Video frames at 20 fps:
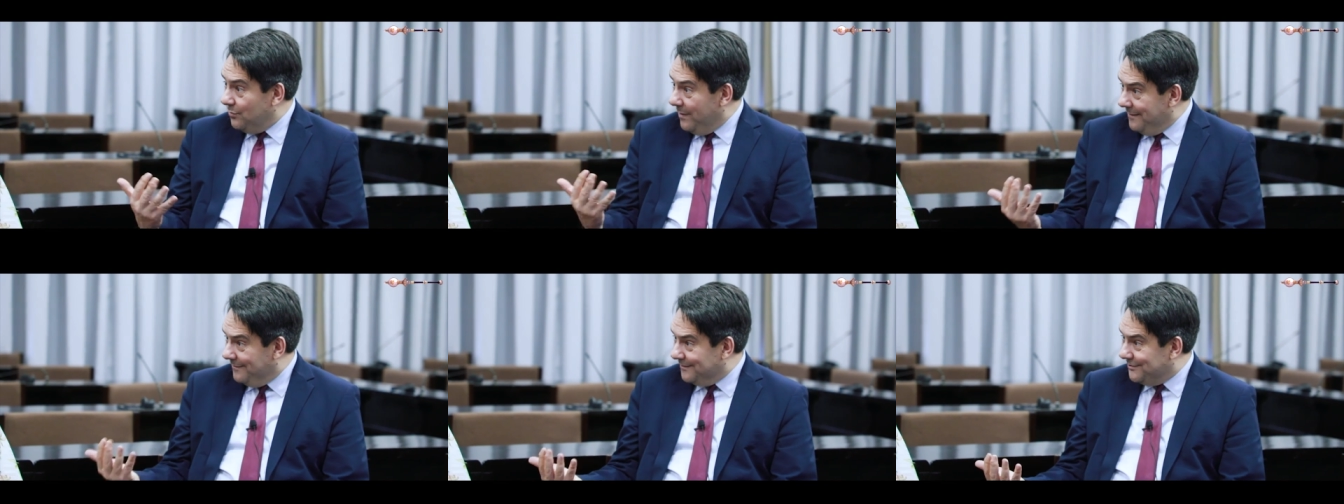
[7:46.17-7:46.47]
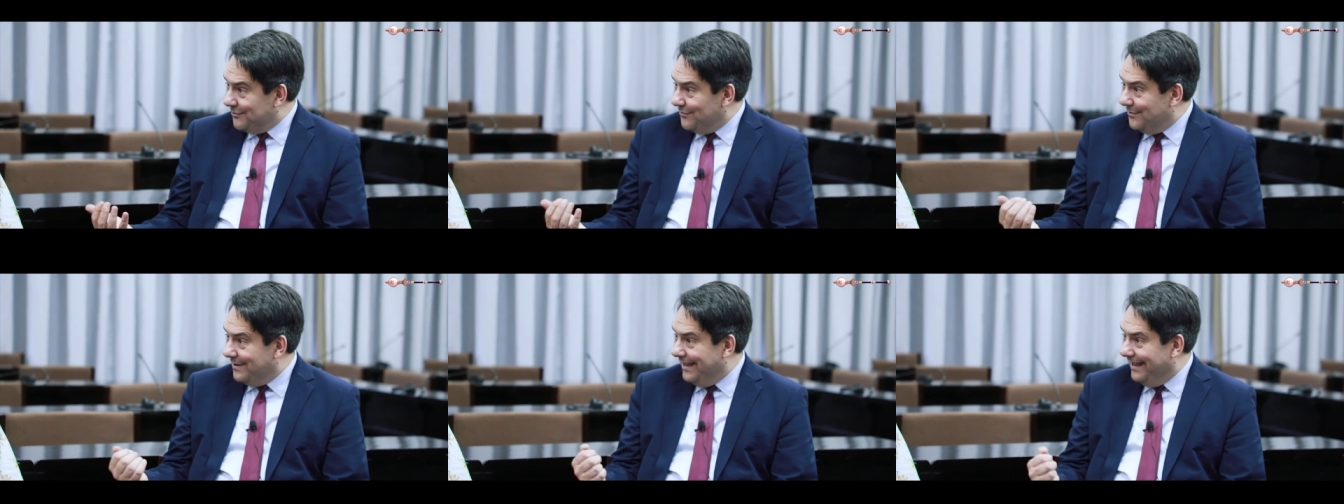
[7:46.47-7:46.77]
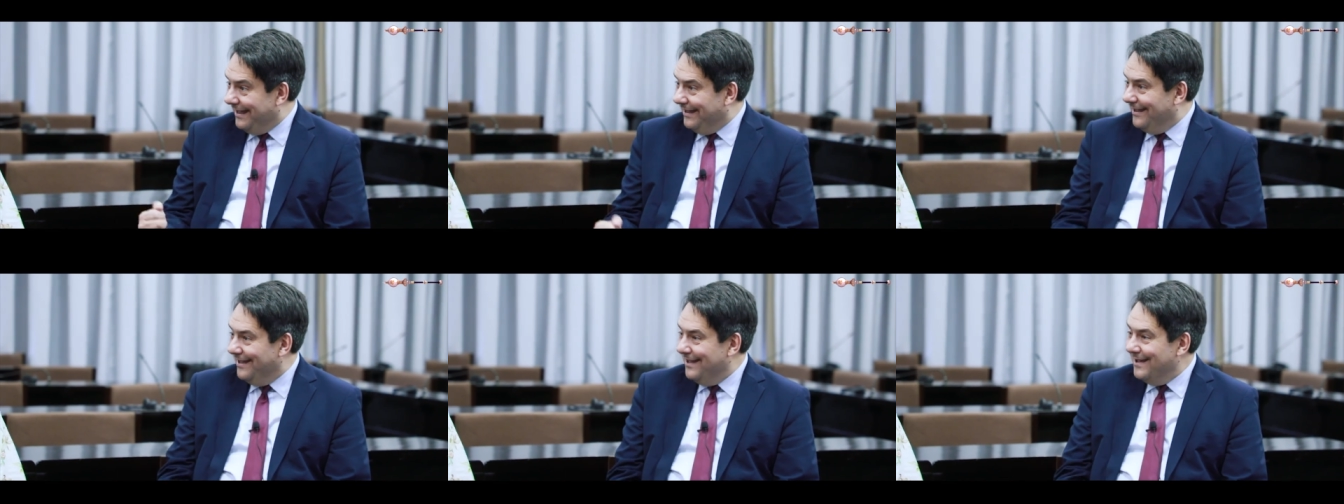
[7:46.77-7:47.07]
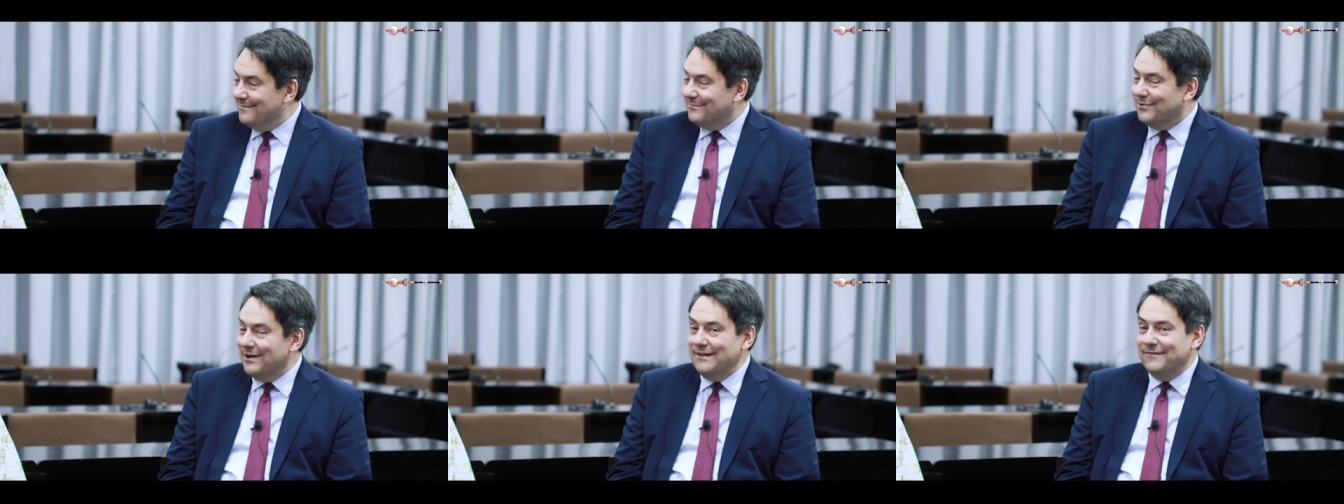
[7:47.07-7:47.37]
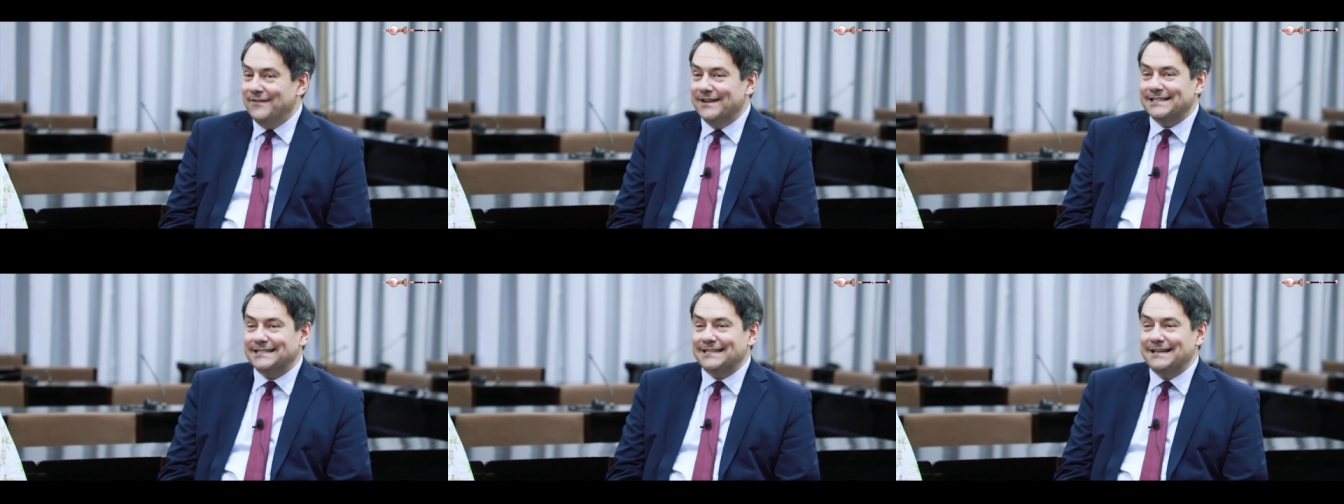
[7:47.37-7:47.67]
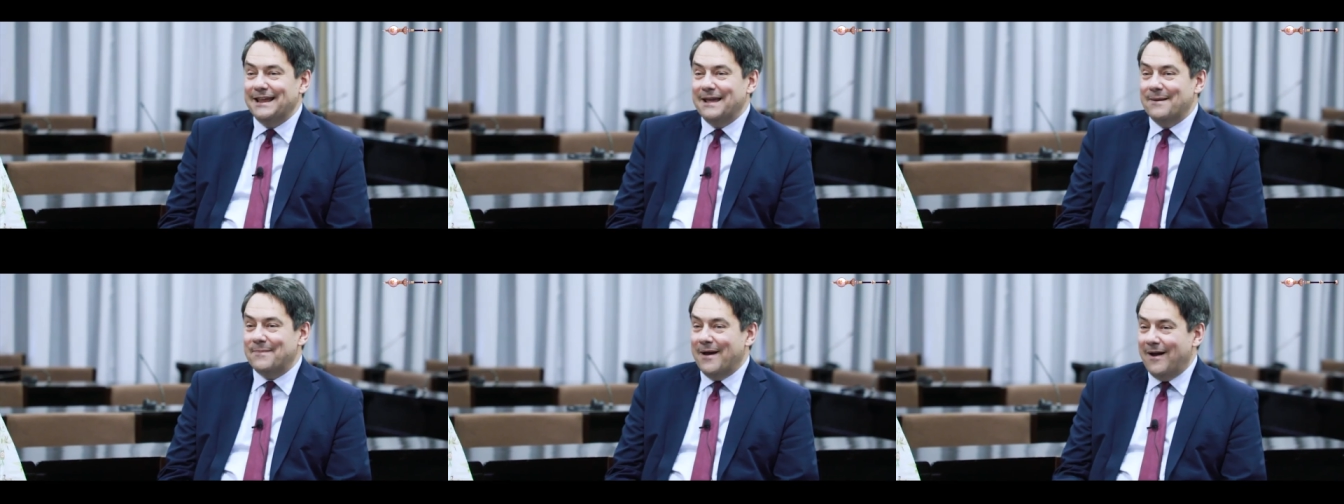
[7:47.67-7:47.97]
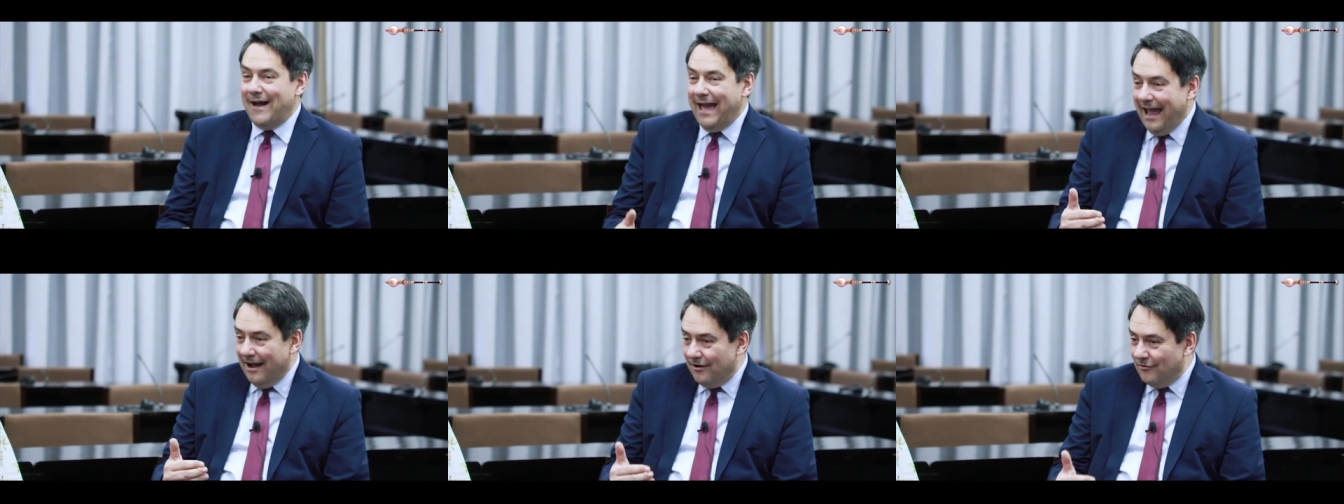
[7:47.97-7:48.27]
We were talking previously
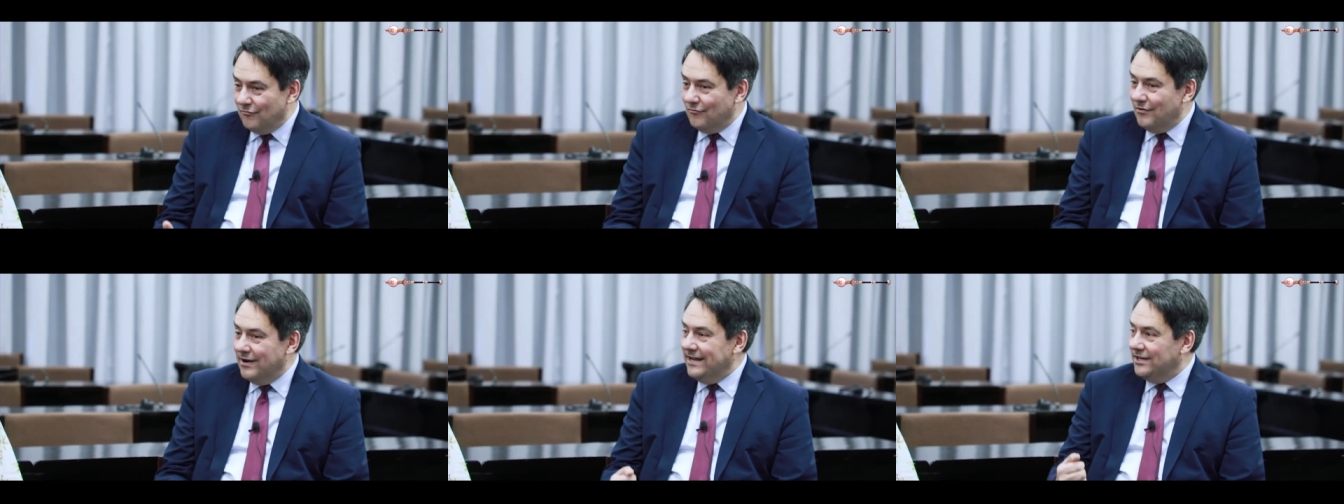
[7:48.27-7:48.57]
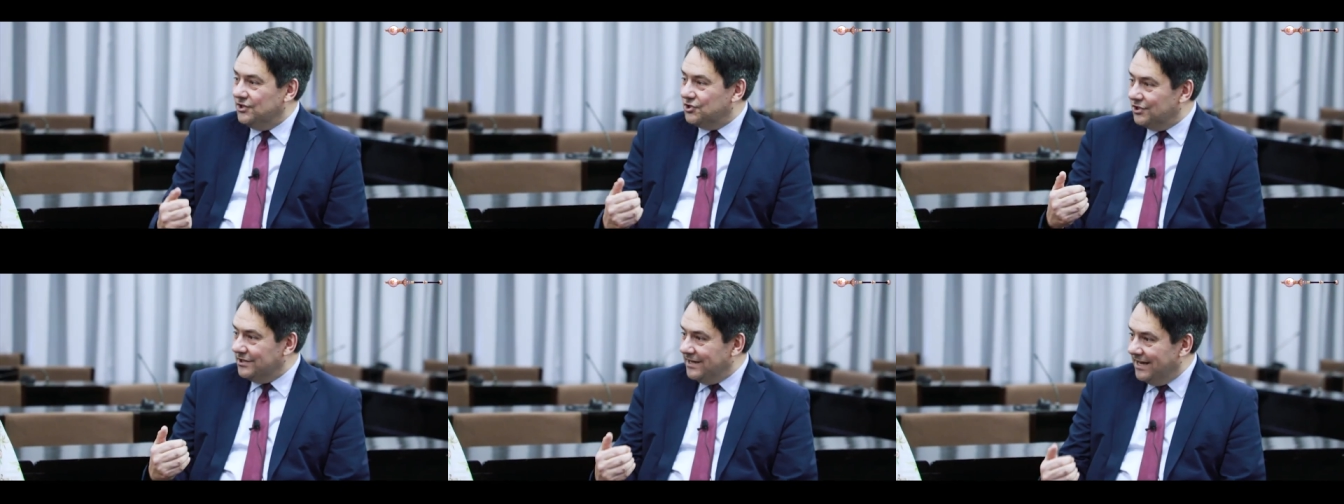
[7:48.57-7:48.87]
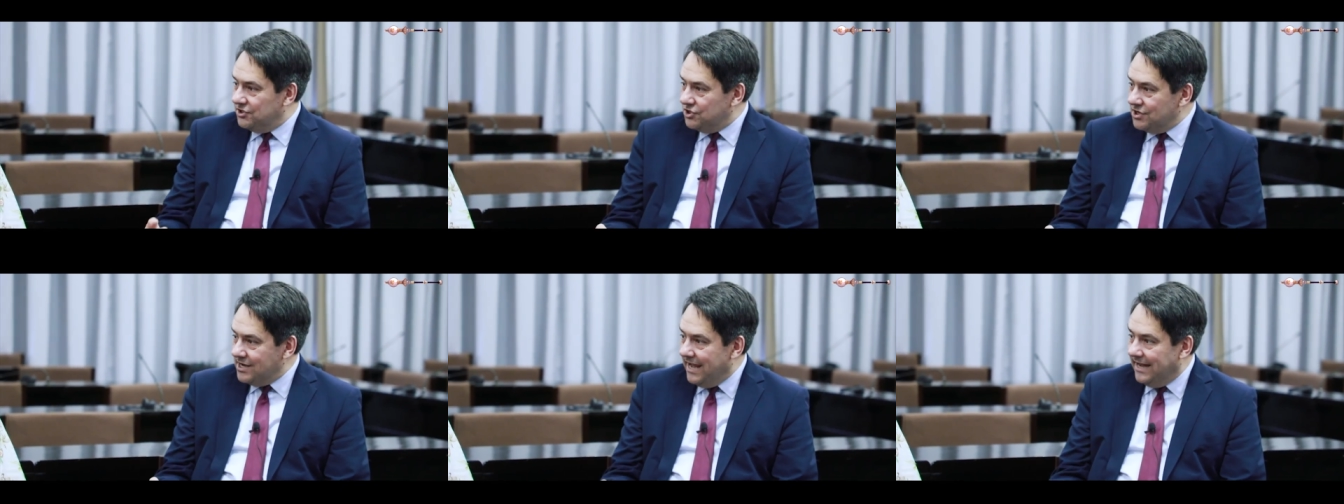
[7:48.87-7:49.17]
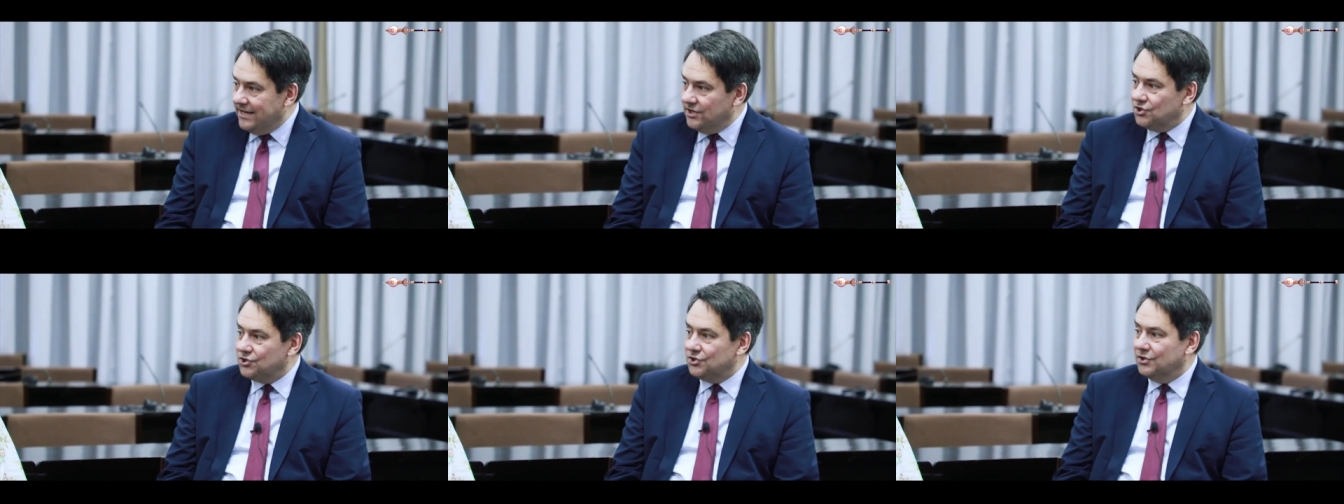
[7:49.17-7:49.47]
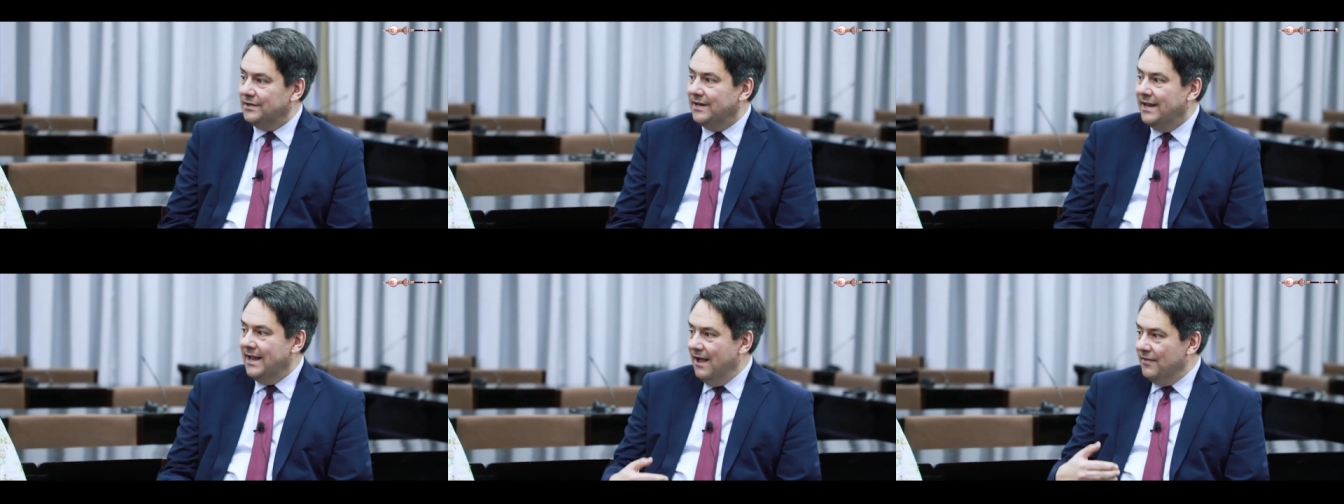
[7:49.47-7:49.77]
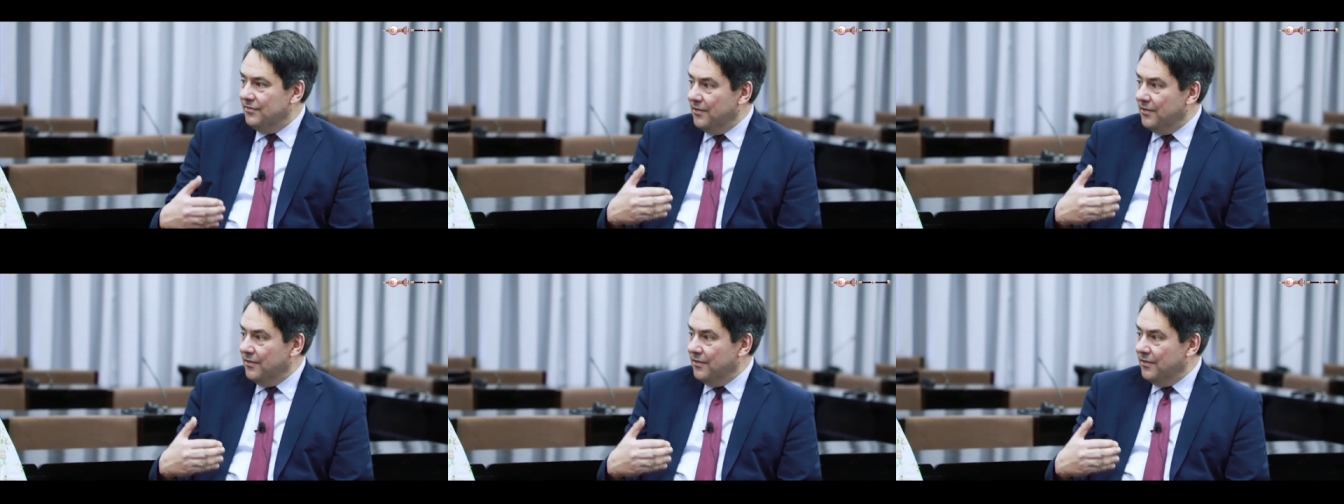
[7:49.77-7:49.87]
about outreach and education,